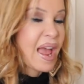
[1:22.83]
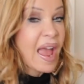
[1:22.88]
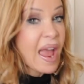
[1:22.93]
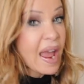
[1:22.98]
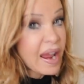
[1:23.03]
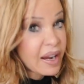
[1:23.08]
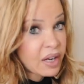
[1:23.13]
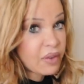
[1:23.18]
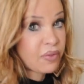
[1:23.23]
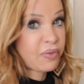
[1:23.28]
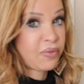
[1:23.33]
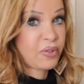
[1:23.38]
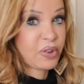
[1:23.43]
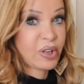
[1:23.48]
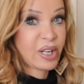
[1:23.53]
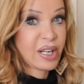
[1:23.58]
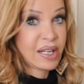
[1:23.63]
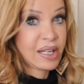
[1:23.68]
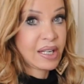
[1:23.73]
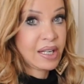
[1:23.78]

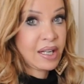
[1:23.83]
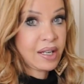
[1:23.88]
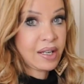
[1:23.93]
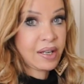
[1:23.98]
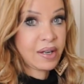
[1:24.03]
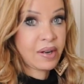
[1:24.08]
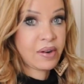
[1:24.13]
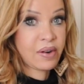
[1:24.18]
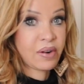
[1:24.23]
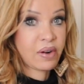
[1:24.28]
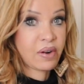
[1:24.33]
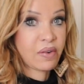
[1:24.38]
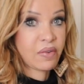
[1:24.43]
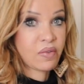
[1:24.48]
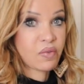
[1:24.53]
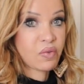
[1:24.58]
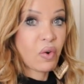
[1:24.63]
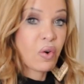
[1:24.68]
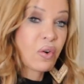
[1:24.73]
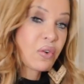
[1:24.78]
egg-free,
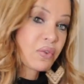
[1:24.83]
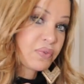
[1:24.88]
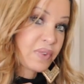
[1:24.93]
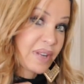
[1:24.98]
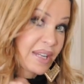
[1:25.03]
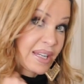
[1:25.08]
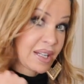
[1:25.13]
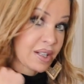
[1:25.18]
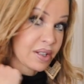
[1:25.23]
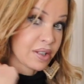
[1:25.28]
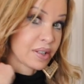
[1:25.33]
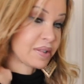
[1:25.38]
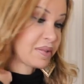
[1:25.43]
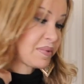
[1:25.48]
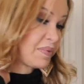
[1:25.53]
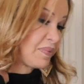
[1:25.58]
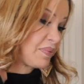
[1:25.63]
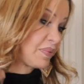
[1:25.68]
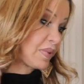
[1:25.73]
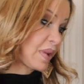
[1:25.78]
raw
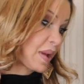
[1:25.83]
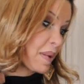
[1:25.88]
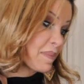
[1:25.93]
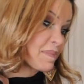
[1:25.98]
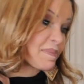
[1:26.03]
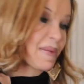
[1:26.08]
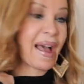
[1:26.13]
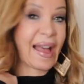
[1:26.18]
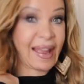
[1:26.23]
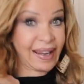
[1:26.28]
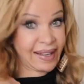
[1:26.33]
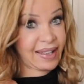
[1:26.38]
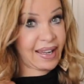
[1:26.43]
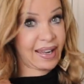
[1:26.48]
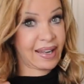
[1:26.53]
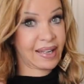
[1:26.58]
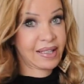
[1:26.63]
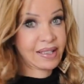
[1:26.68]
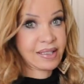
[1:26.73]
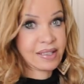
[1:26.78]
vegan
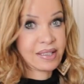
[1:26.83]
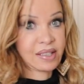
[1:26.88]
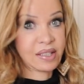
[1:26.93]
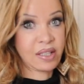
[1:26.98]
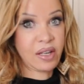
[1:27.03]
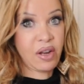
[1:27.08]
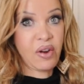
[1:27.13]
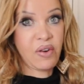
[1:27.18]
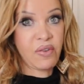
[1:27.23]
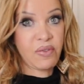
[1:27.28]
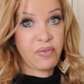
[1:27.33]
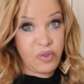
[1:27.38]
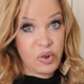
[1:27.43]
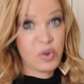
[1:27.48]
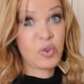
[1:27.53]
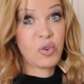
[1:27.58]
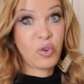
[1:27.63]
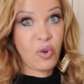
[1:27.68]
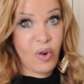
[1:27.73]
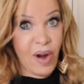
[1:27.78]
pancakes,
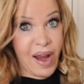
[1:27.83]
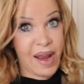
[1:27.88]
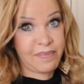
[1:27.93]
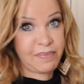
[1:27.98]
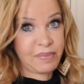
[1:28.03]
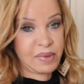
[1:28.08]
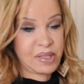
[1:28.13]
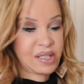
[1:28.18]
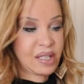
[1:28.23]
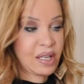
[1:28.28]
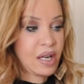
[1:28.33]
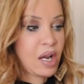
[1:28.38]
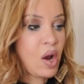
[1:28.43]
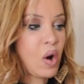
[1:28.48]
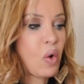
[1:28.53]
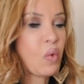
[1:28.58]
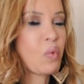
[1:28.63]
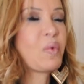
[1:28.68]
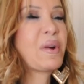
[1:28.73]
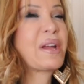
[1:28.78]
fruit crepes,
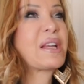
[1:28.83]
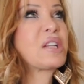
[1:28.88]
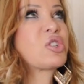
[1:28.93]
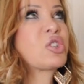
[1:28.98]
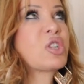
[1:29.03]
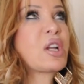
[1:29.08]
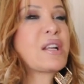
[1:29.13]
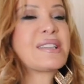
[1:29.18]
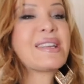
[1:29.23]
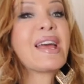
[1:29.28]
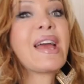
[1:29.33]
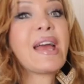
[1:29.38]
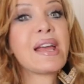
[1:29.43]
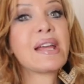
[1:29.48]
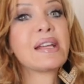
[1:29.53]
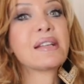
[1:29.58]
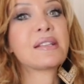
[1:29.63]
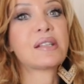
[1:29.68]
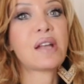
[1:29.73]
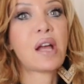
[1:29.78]
which
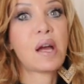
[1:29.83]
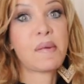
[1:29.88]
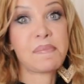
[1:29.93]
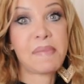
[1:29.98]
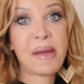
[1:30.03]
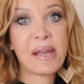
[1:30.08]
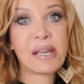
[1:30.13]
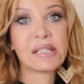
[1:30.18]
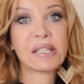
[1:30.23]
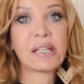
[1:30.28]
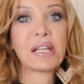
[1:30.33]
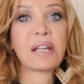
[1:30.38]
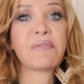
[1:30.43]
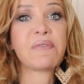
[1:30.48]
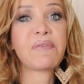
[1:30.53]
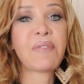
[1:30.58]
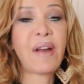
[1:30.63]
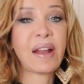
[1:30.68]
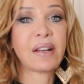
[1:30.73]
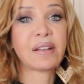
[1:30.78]
taste amazing.
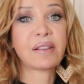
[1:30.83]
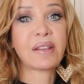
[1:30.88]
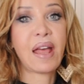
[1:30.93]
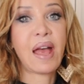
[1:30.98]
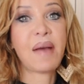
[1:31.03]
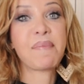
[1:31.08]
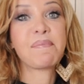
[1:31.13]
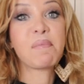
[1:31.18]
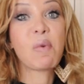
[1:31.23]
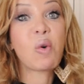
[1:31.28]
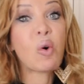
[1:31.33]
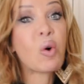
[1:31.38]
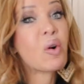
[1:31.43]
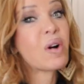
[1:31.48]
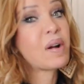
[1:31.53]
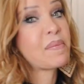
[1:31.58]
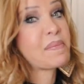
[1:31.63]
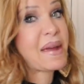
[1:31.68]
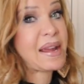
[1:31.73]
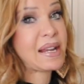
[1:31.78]
In fact, they're
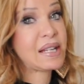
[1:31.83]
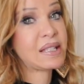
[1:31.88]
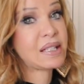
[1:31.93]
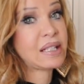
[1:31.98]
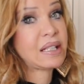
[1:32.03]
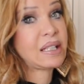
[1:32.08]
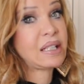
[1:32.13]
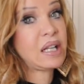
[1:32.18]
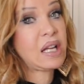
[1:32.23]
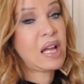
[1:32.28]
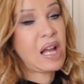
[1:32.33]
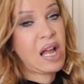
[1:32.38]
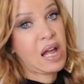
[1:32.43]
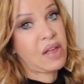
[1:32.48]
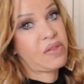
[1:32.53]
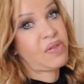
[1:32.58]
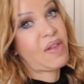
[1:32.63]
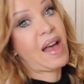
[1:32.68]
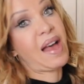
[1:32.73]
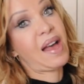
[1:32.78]
more amazing
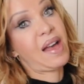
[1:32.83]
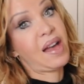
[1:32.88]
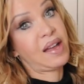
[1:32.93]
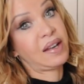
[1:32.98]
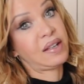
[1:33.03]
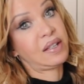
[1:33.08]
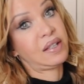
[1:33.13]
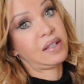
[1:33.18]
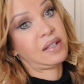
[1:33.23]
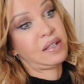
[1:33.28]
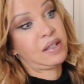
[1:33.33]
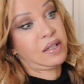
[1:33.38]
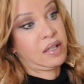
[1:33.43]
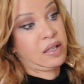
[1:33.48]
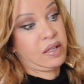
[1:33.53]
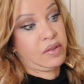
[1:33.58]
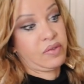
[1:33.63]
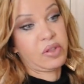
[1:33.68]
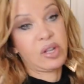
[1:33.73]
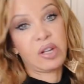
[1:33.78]
than
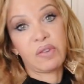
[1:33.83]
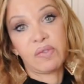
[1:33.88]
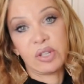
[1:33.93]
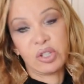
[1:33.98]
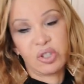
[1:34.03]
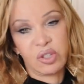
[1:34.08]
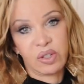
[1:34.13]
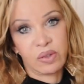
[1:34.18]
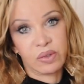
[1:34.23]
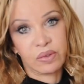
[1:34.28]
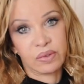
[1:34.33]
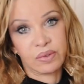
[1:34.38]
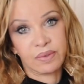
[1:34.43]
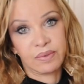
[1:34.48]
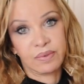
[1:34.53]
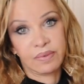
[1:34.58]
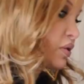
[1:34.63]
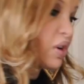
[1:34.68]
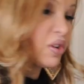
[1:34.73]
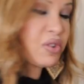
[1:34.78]
the original.
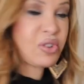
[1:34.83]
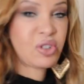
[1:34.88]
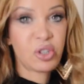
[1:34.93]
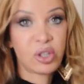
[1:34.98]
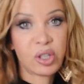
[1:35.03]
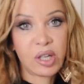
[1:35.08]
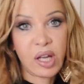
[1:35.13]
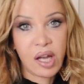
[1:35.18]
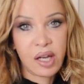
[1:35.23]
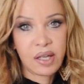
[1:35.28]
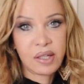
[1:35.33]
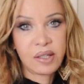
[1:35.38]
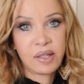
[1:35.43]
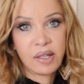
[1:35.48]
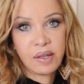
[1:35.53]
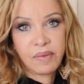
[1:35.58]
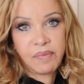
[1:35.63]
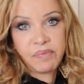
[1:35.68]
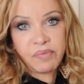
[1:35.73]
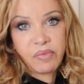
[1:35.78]
No sugar,
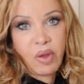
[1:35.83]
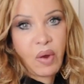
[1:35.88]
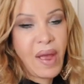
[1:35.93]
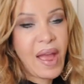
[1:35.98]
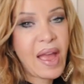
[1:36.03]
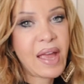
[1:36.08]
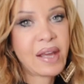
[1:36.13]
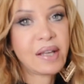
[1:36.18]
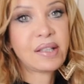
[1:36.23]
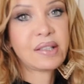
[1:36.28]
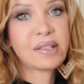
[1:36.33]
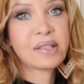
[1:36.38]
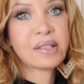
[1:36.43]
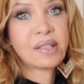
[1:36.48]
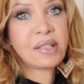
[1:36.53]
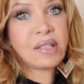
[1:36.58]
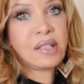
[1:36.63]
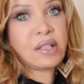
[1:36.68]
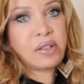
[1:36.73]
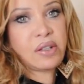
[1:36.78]
no eggs,
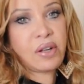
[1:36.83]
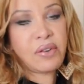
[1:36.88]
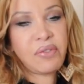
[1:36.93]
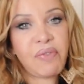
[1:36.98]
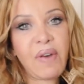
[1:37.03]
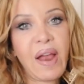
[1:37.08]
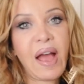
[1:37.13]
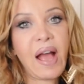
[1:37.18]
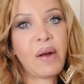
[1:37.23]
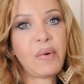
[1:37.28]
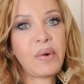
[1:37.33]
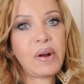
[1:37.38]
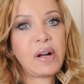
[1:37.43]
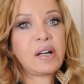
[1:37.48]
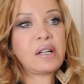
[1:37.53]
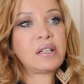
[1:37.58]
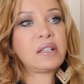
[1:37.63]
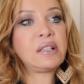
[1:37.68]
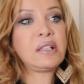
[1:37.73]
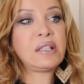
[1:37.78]
no
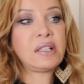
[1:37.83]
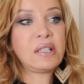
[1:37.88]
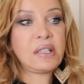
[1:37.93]
flour,